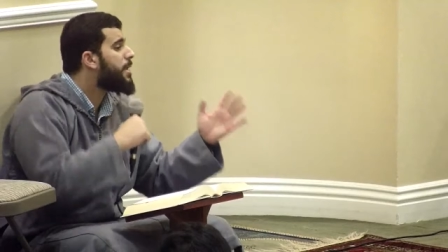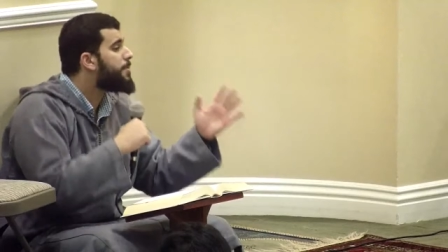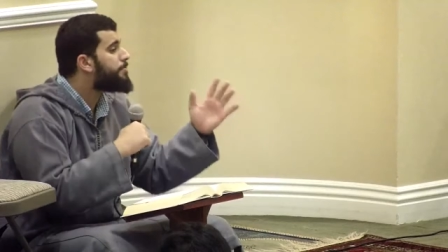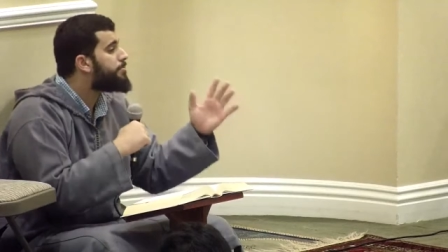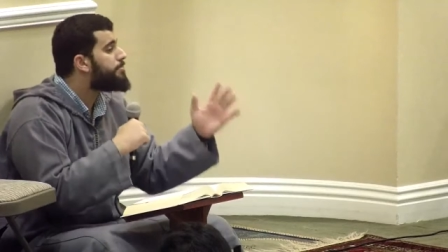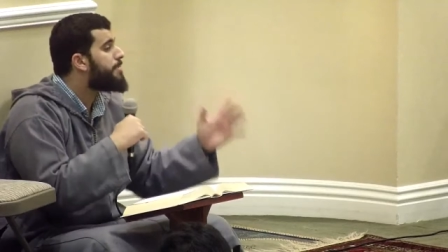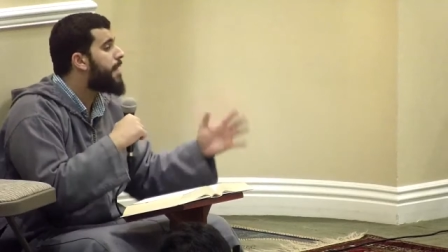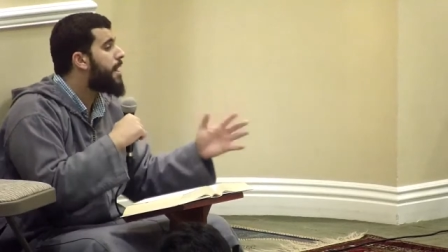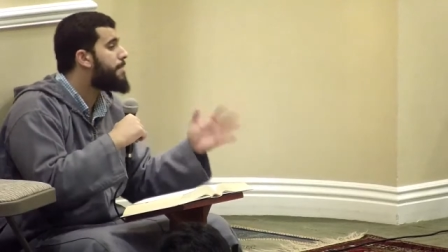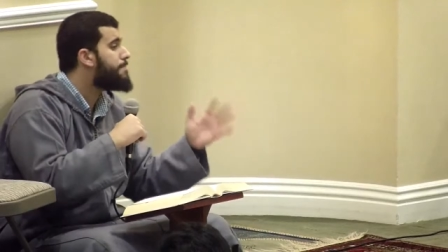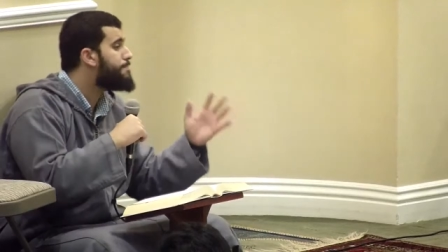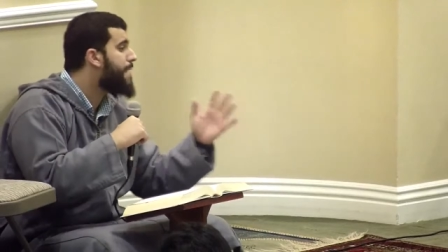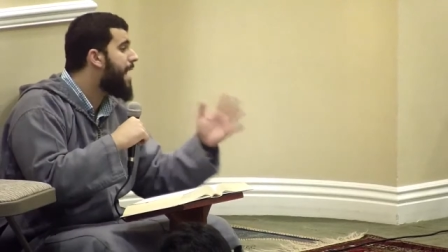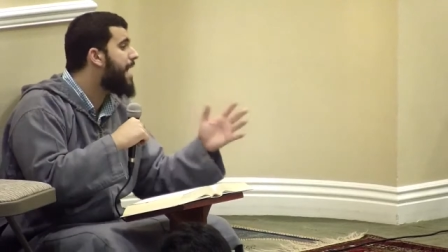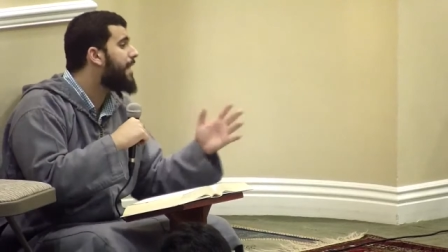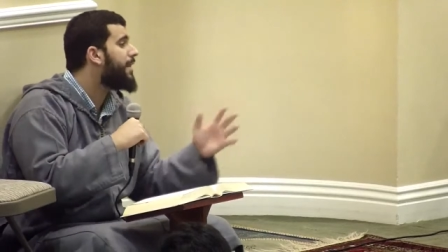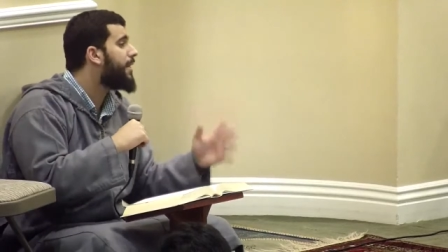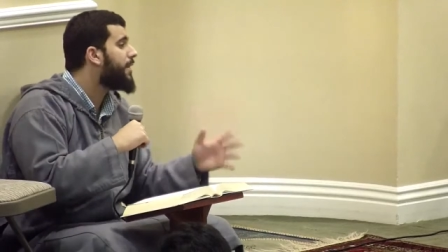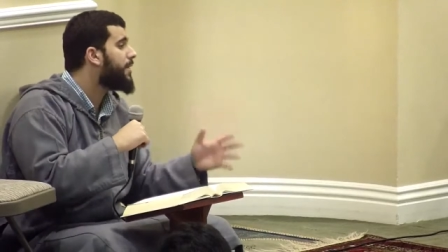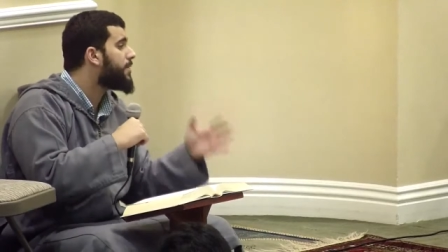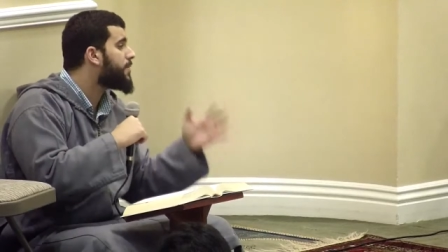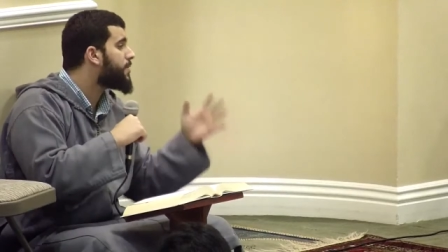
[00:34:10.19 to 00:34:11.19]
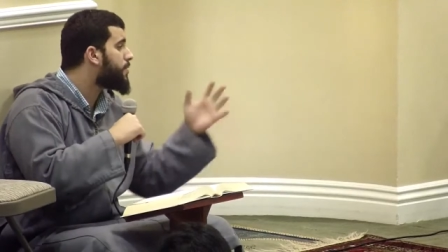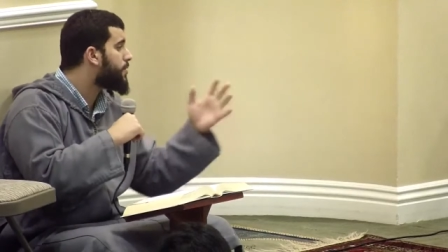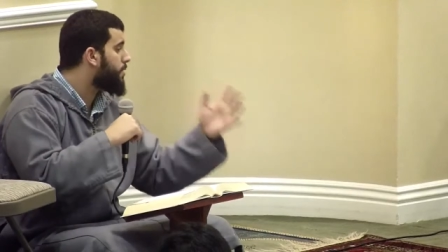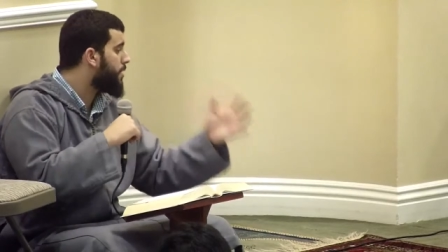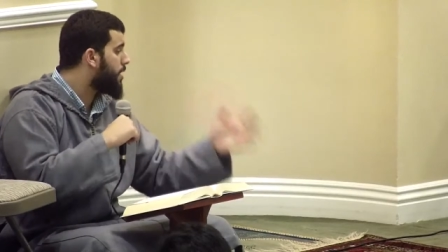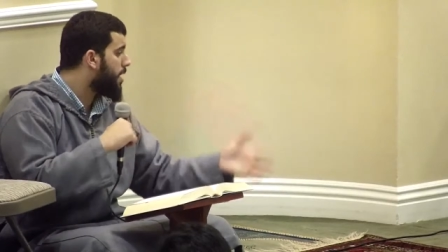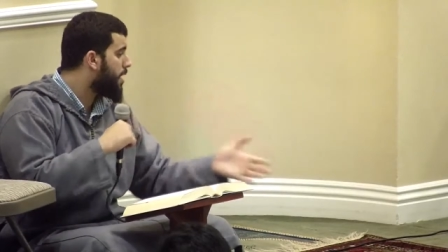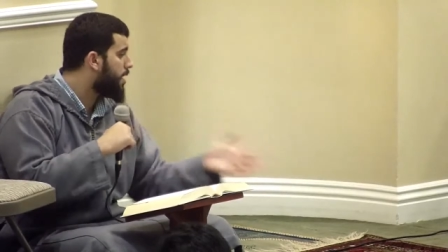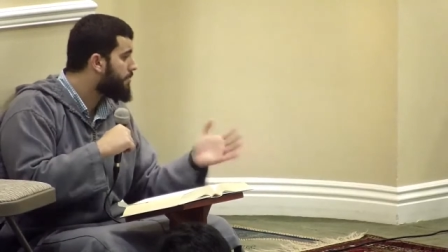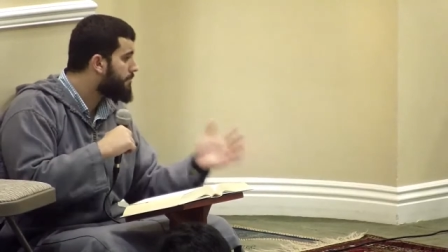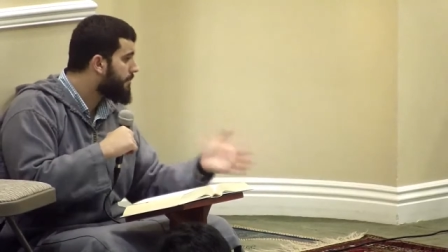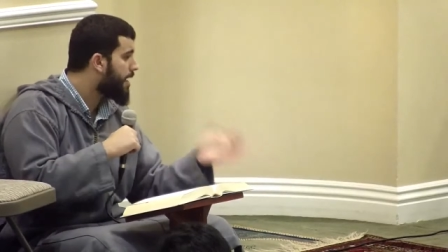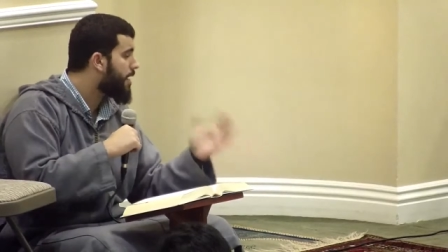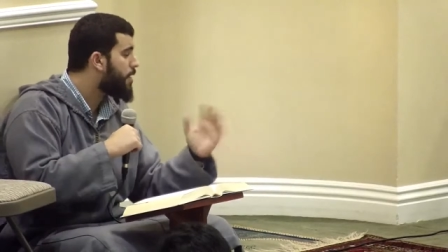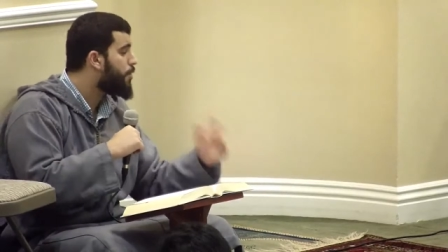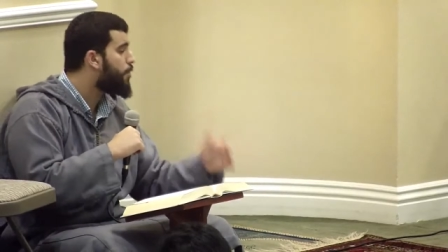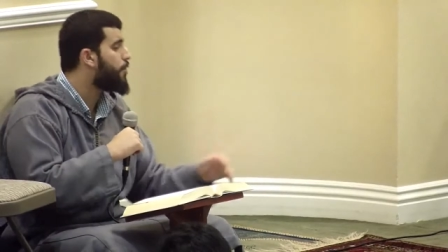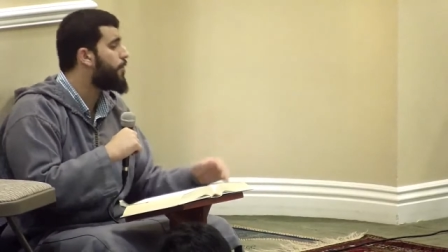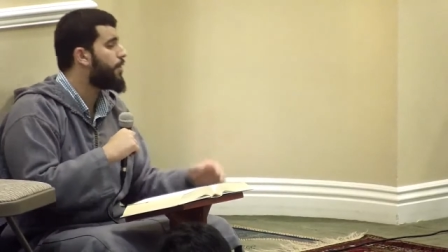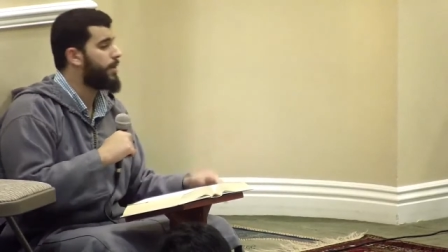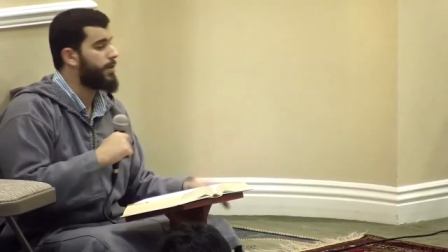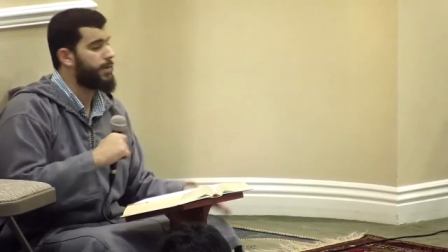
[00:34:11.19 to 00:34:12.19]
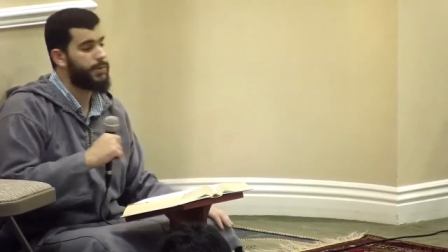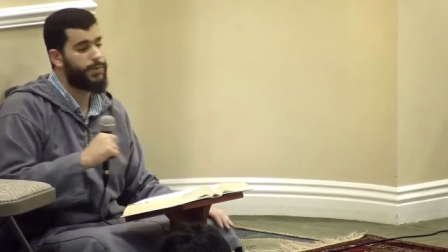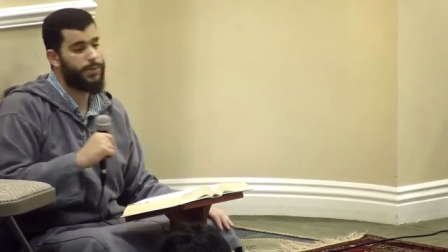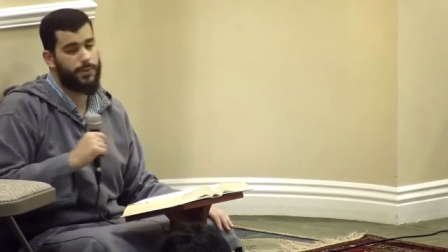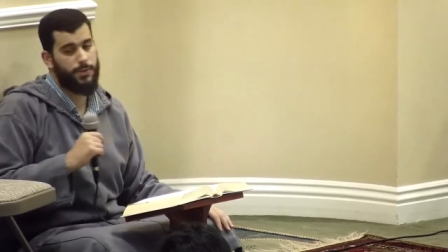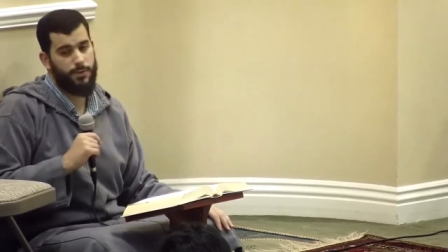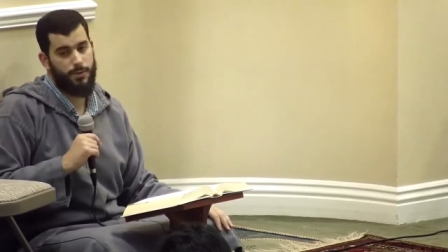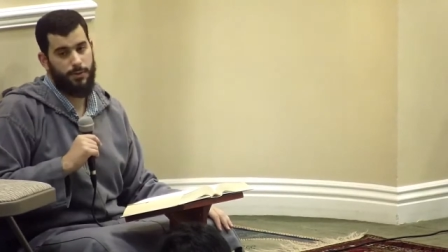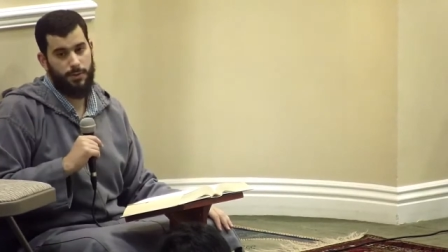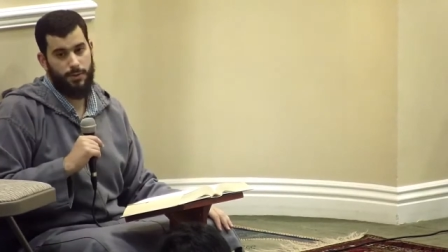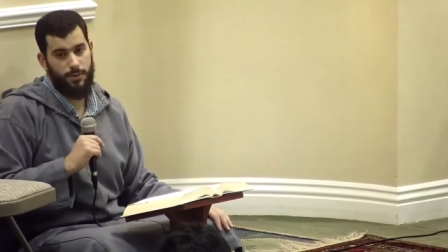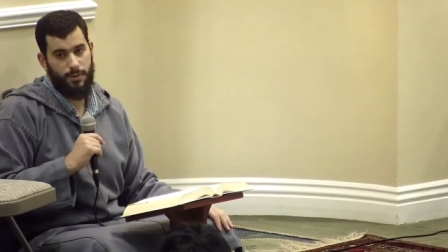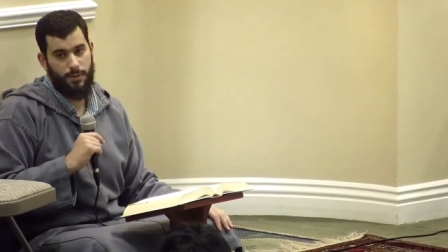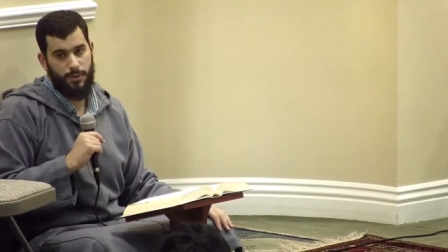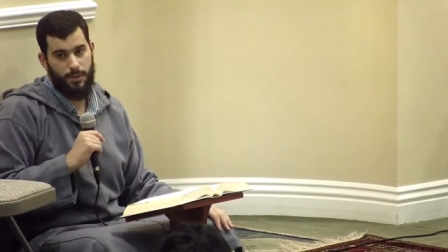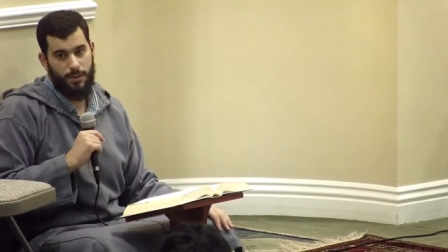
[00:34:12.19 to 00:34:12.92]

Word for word: keep my balance on my horse.